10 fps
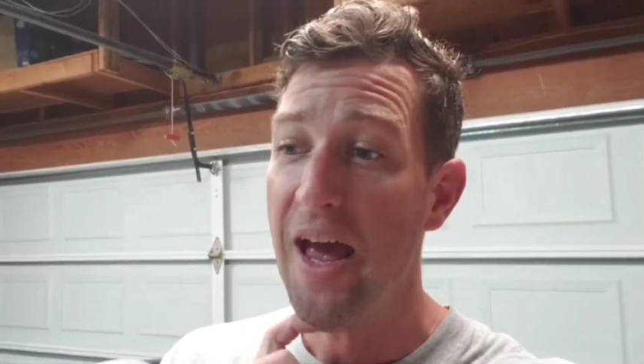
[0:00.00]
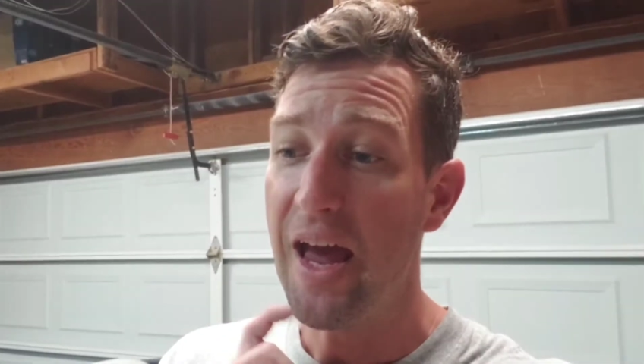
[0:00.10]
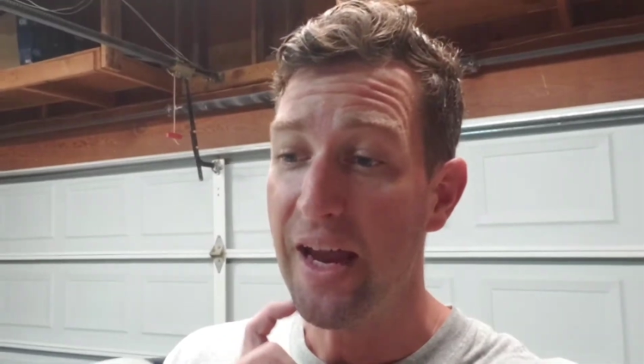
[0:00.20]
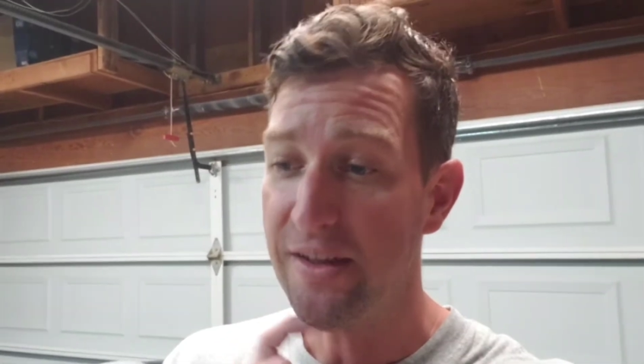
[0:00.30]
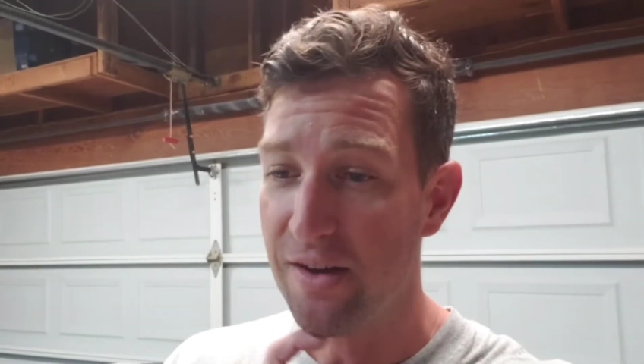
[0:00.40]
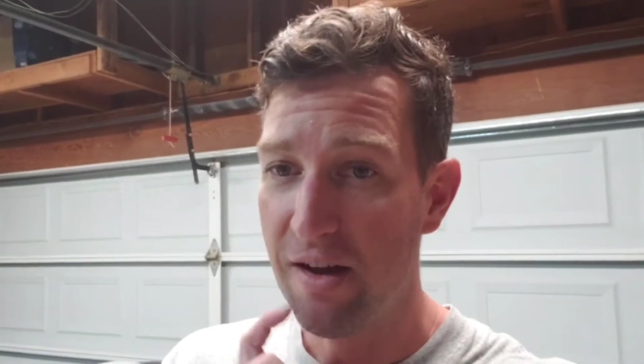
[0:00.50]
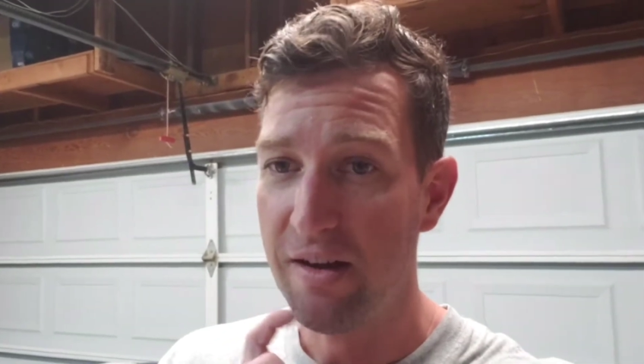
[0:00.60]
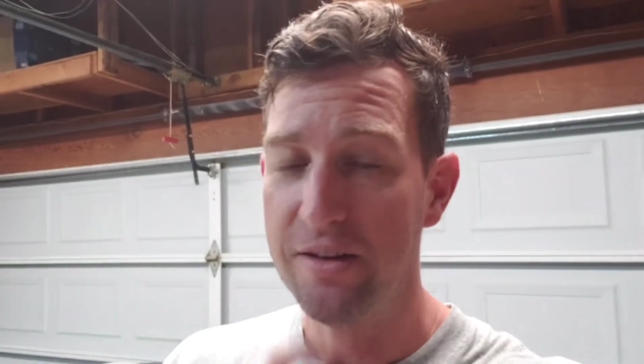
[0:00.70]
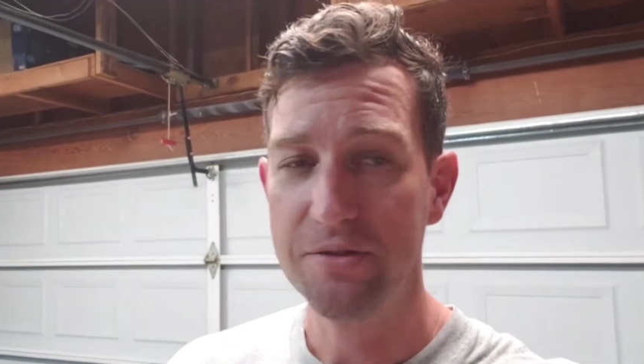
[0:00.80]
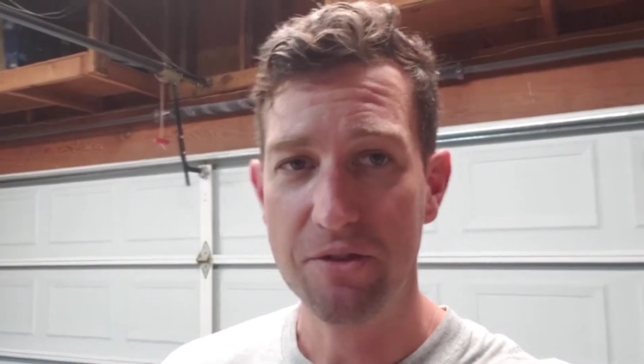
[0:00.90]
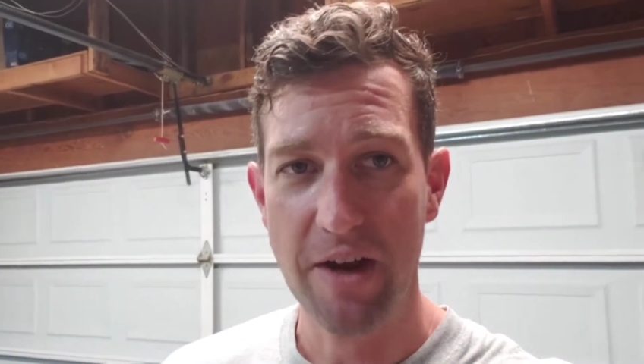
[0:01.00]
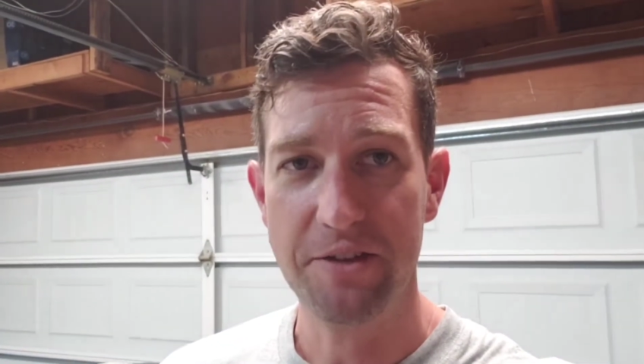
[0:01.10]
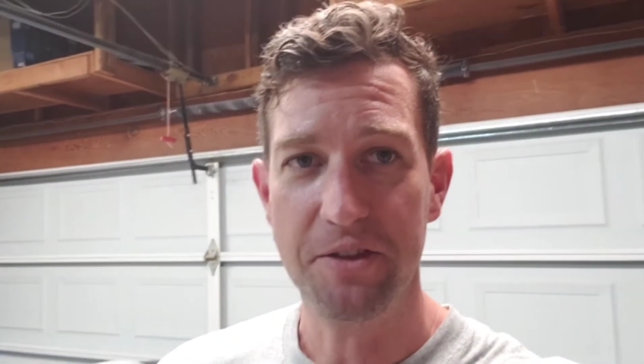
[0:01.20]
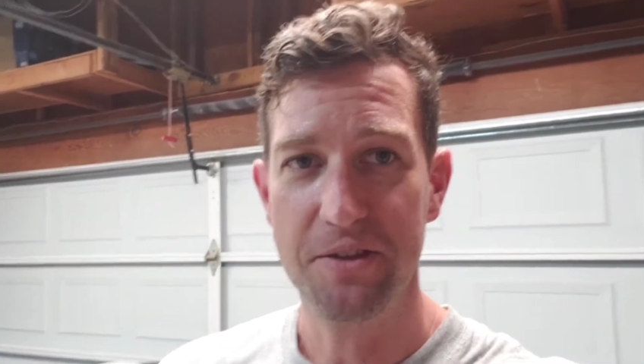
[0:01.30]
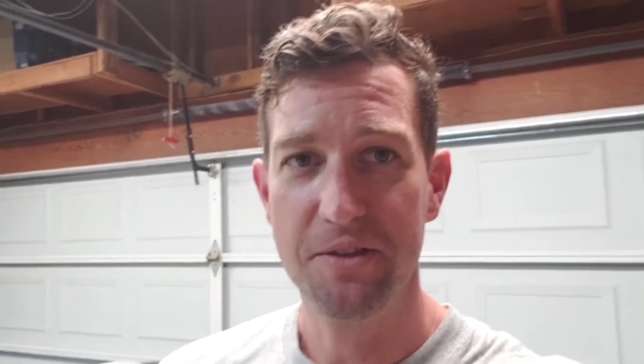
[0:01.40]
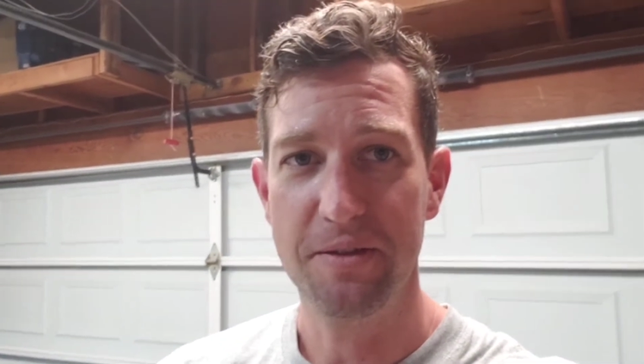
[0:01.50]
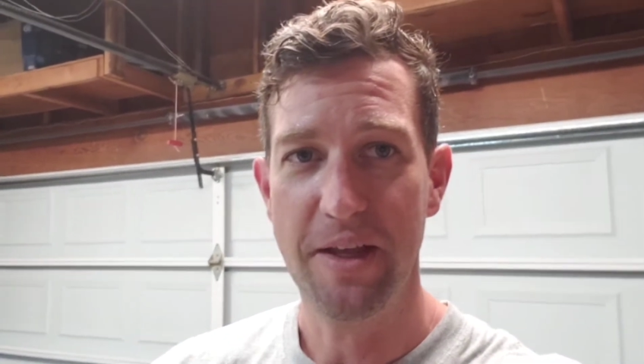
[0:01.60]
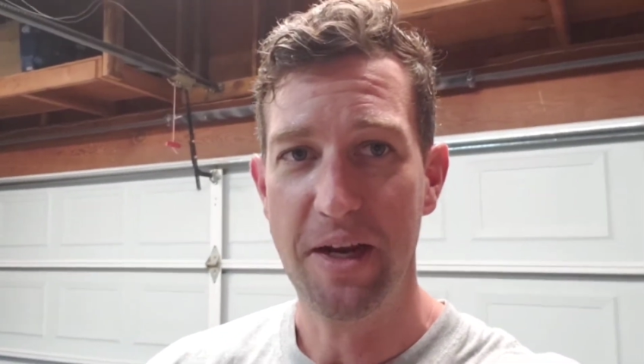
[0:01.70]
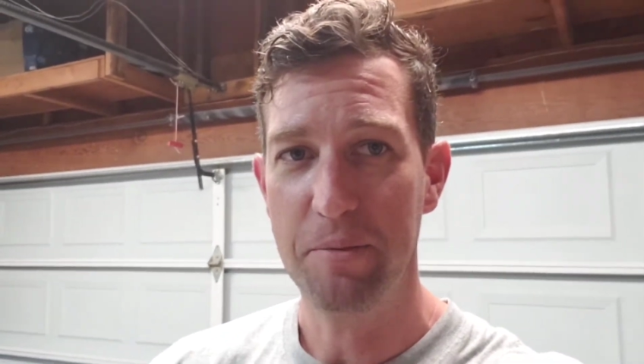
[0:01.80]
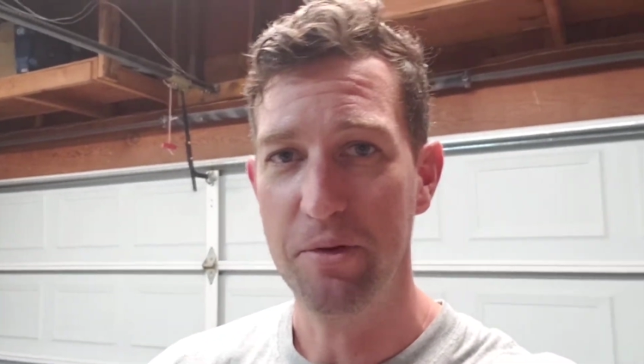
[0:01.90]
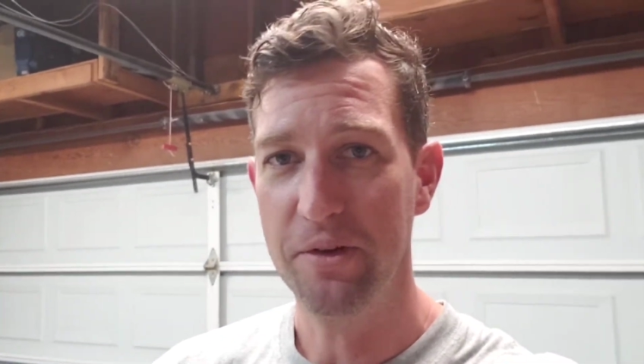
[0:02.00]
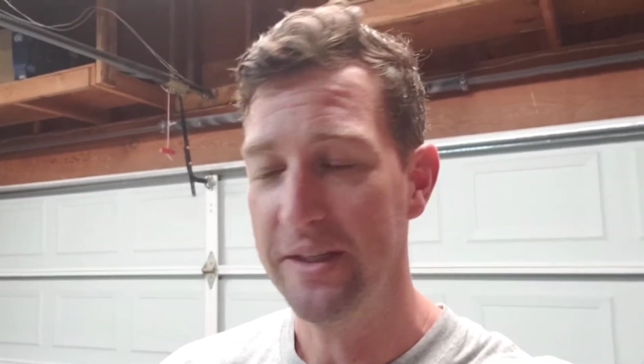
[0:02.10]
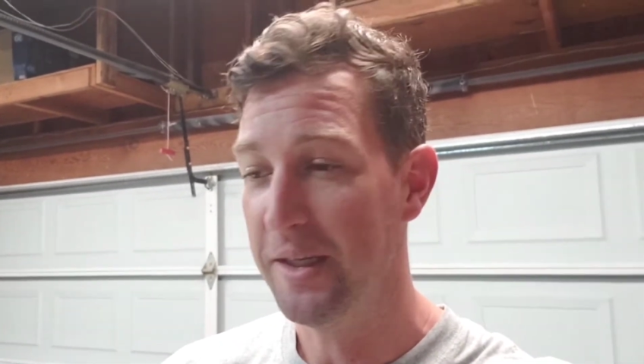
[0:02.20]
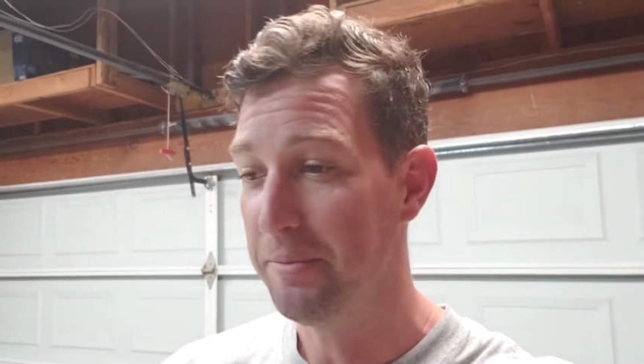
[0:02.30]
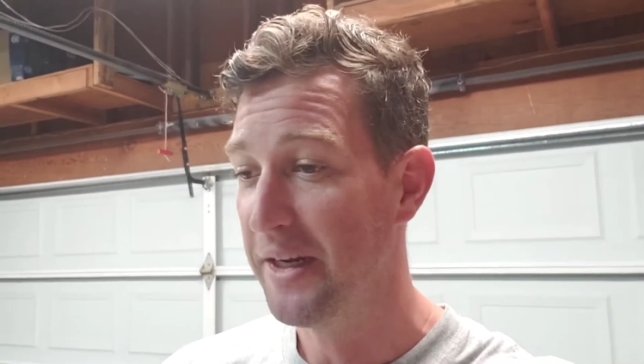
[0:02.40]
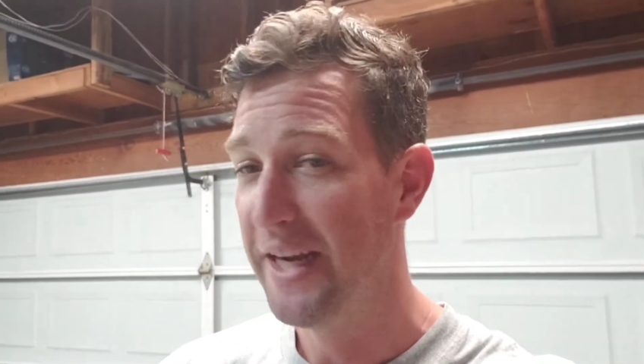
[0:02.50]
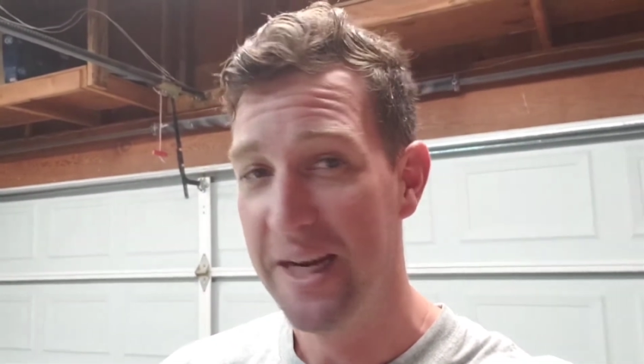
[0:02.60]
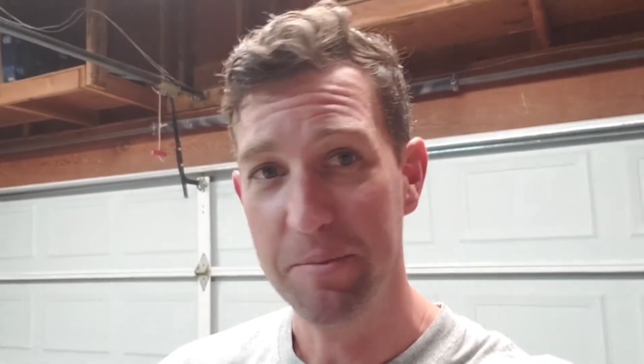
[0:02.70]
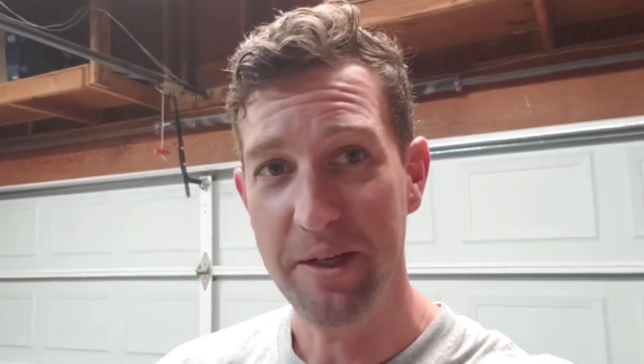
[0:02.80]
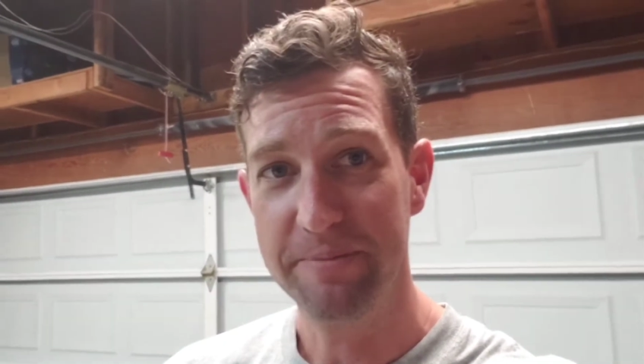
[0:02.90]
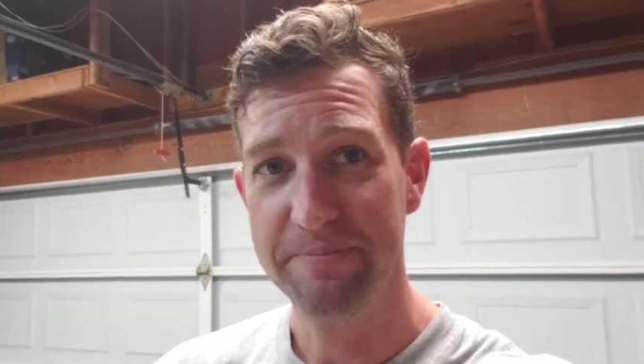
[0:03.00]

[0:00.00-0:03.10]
a ton of scratches that I put in my canopy.